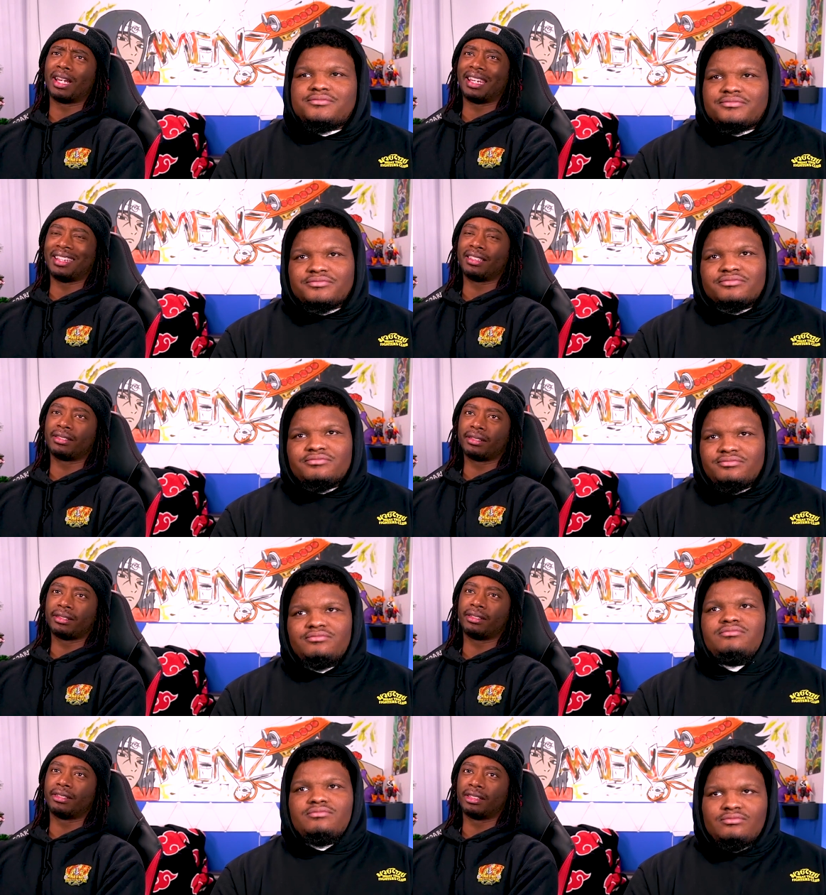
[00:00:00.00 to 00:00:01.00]
Speaker 1: 8.
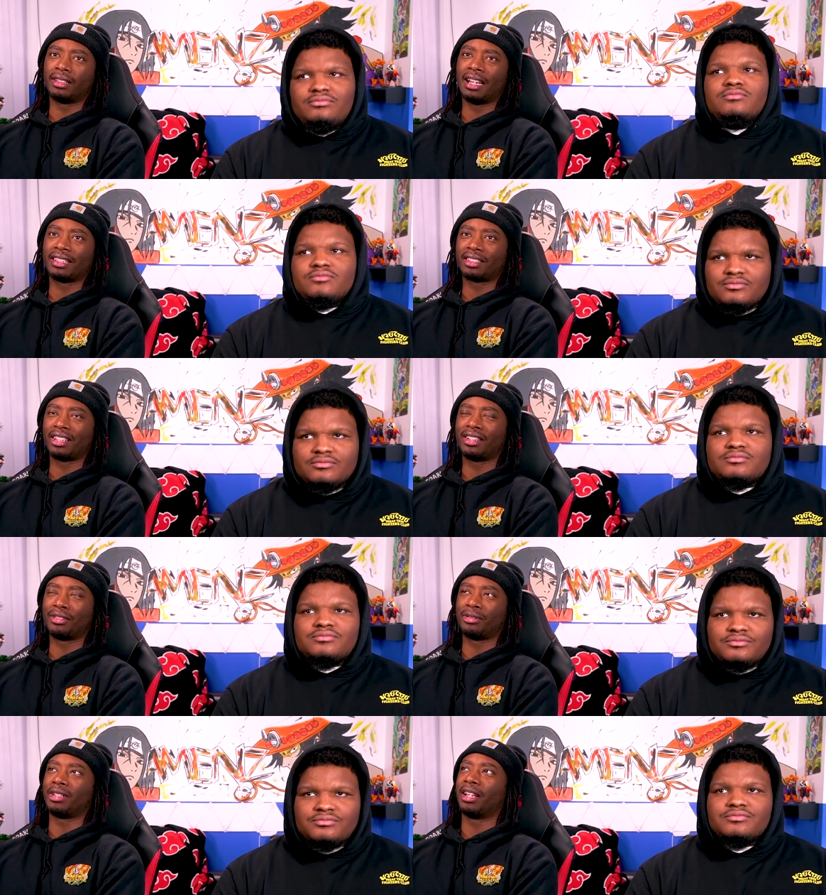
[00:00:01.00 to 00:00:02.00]
Last thing
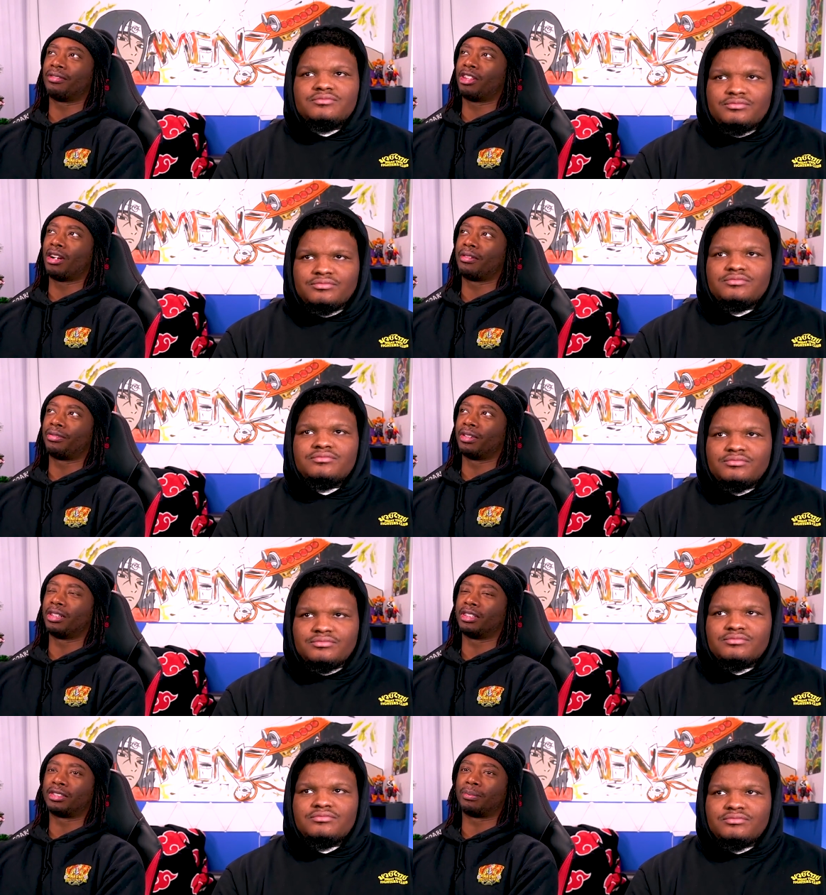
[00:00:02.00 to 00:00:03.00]
we left off
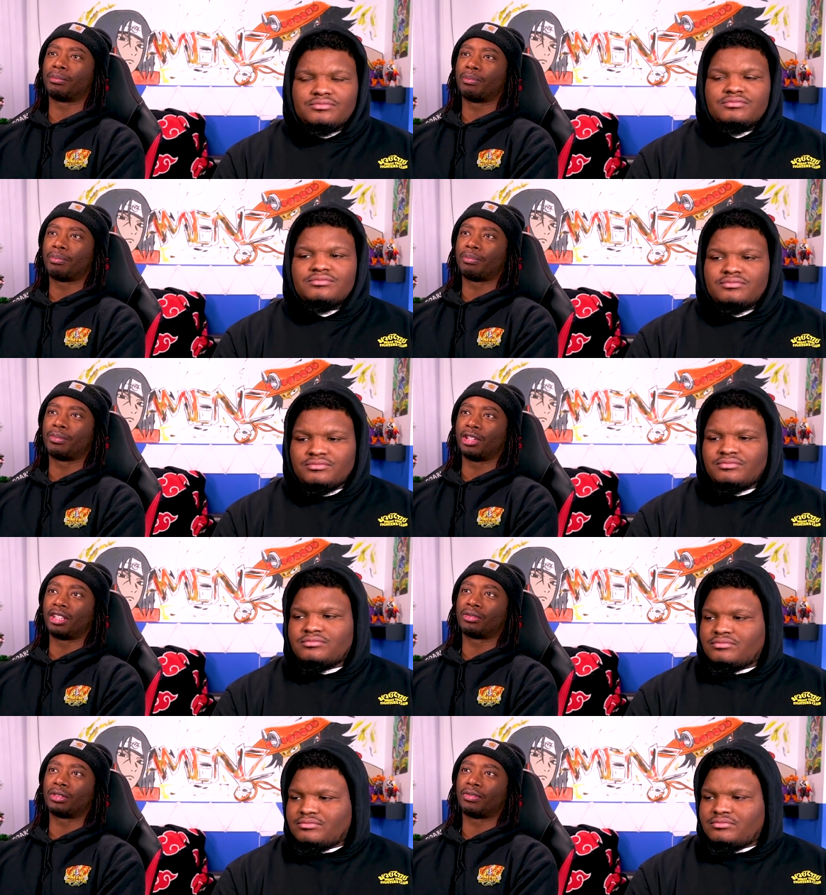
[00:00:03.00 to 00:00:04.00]
was
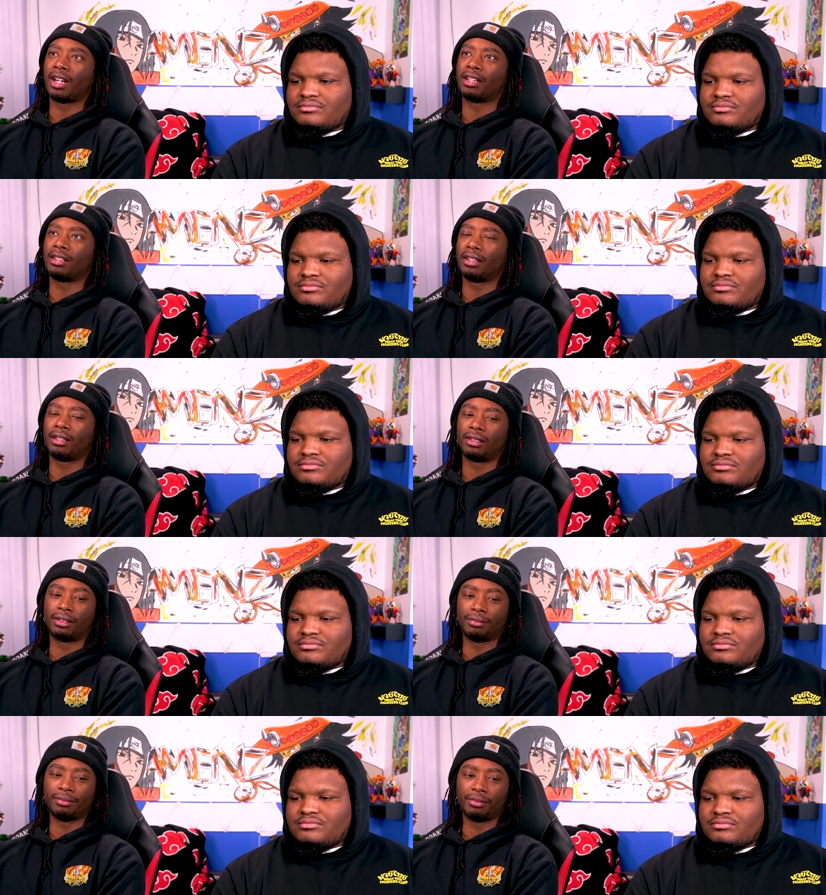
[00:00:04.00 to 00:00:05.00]
Jinx was fighting
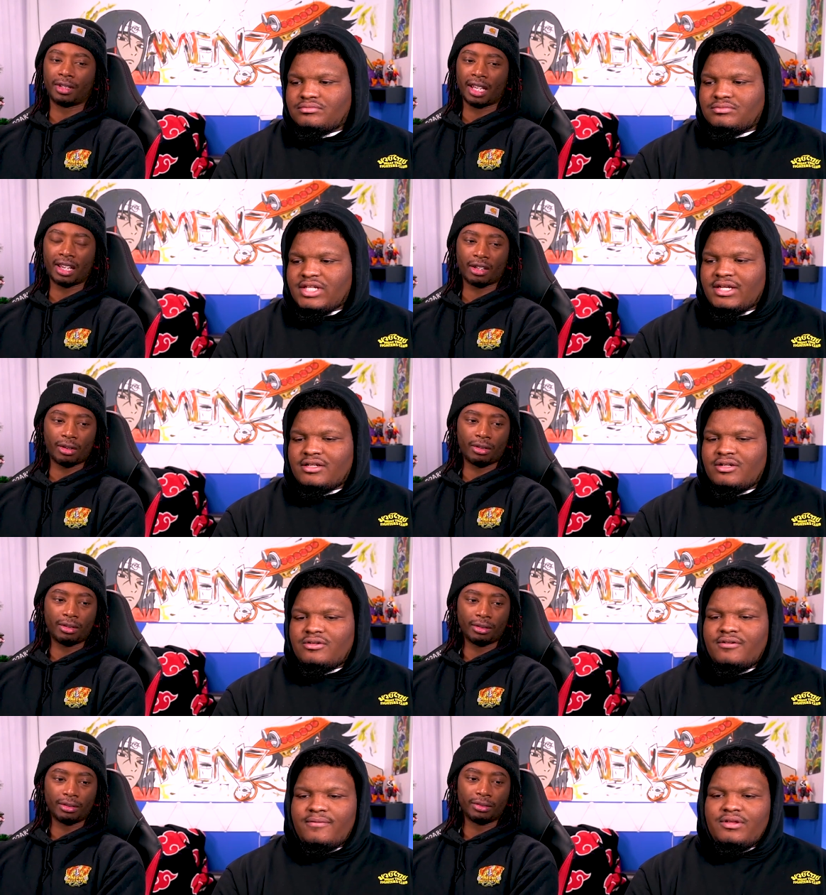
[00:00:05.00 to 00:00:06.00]
Ekko.
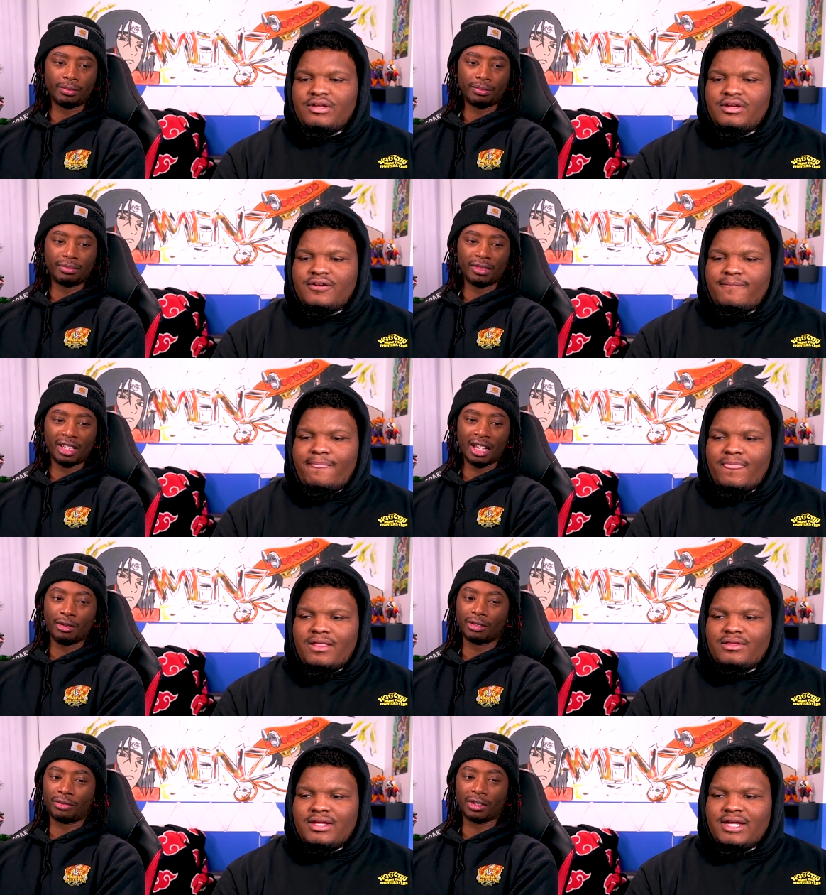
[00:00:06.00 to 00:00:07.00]
Speaker 2: Yeah,
Speaker 1: that
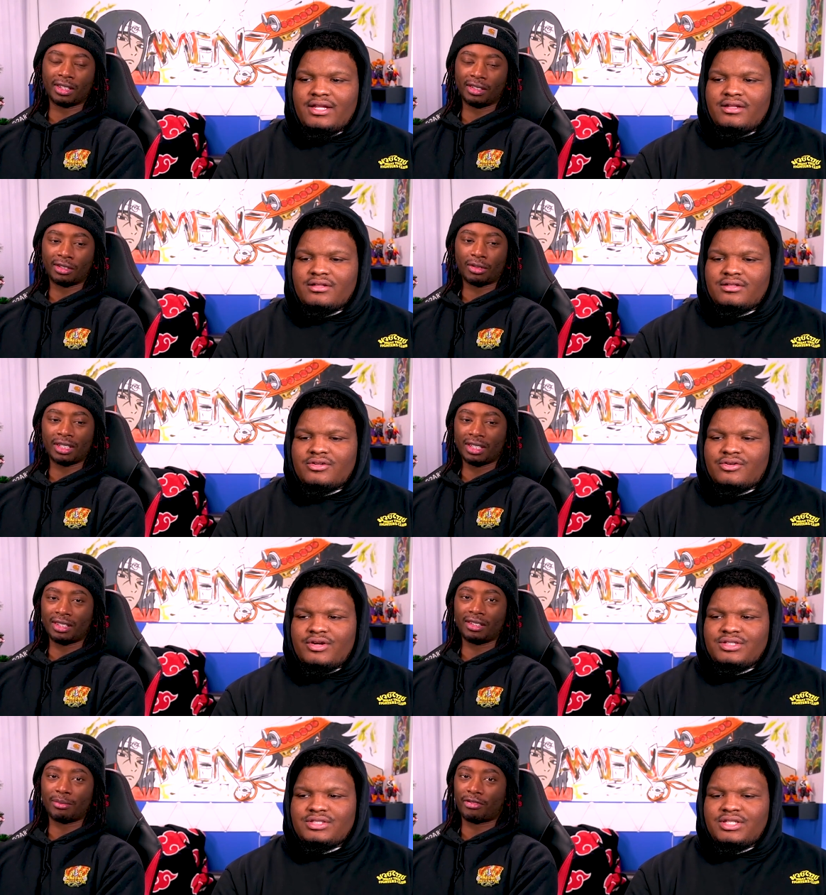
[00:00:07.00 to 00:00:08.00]
Speaker 2: was a freaking
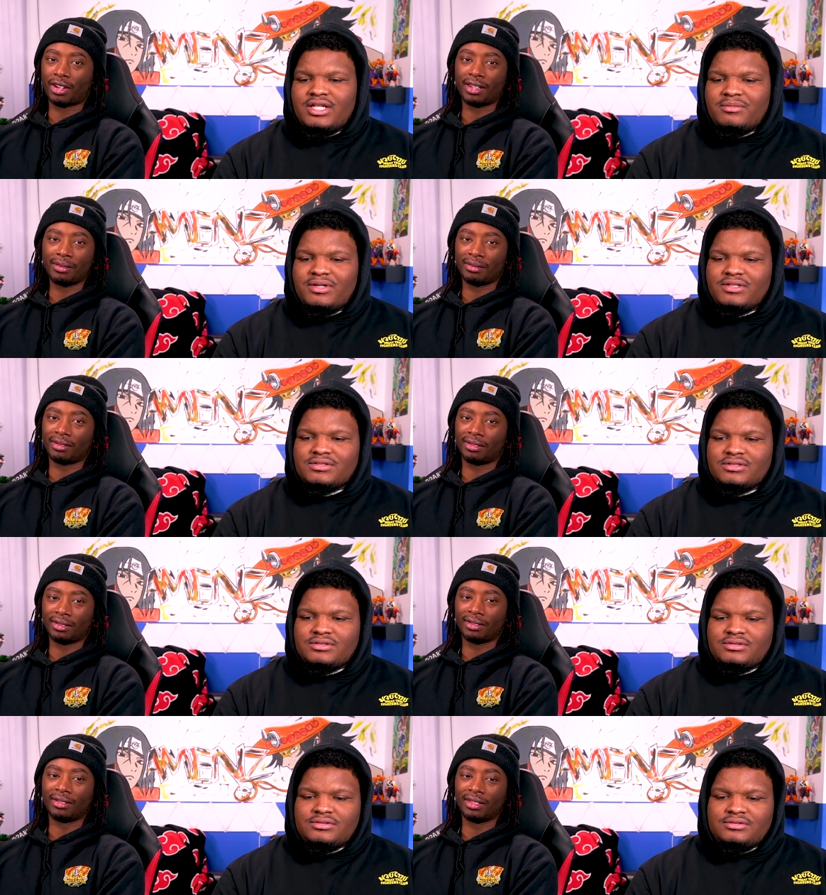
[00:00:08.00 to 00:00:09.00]
crazy fight.
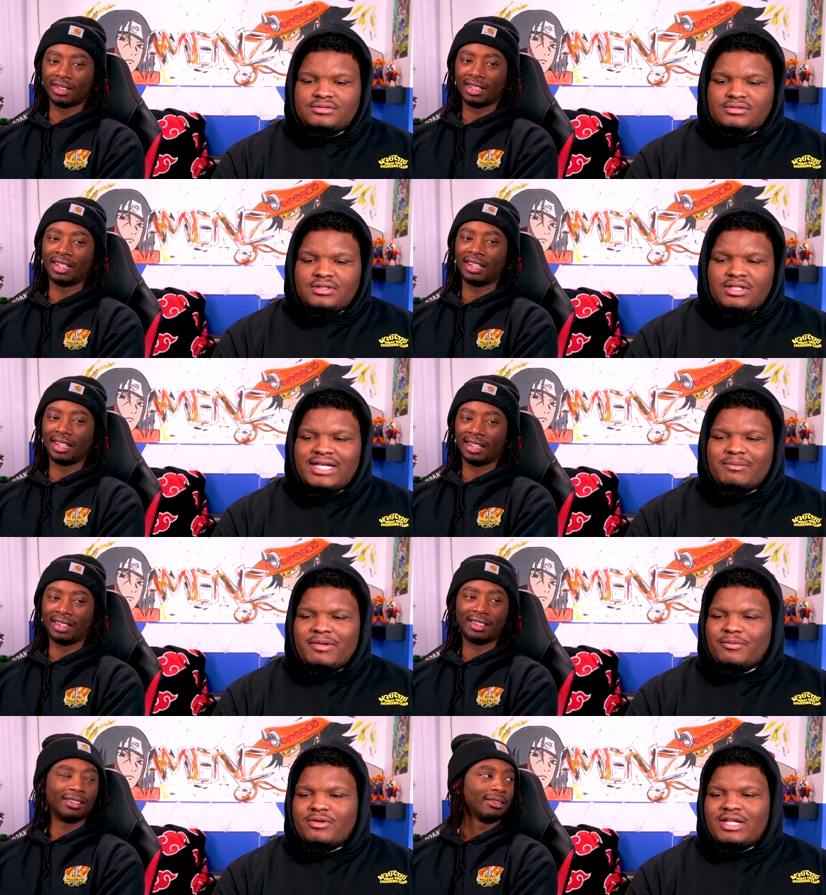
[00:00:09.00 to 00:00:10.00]
Yeah. A
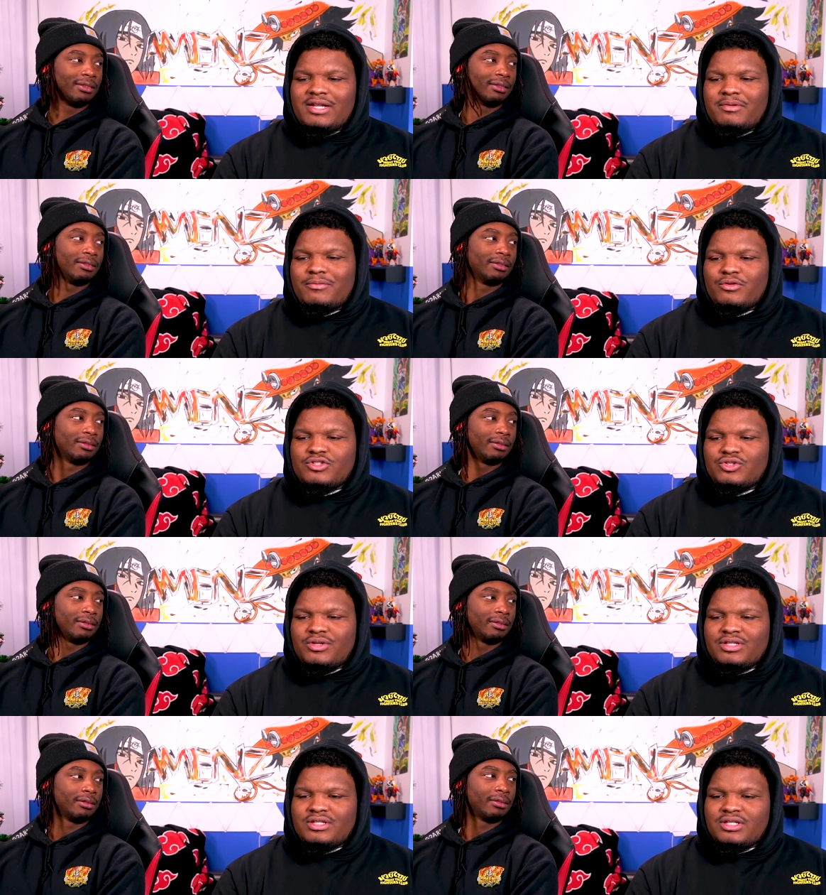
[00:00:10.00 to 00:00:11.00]
lot of people
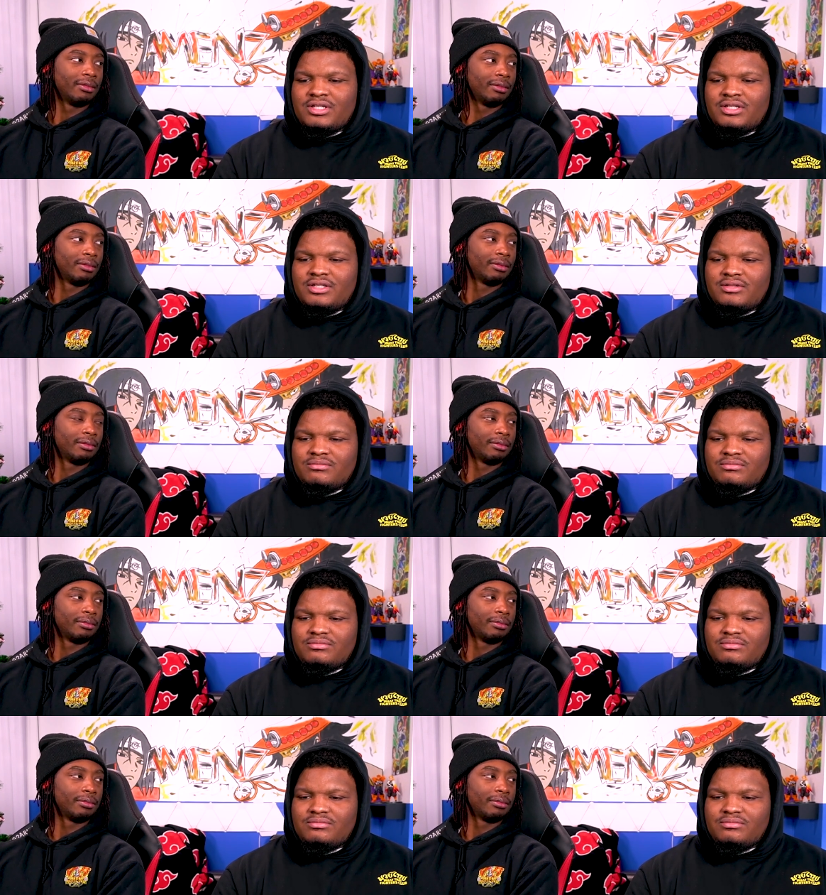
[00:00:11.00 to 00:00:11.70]
enjoyed the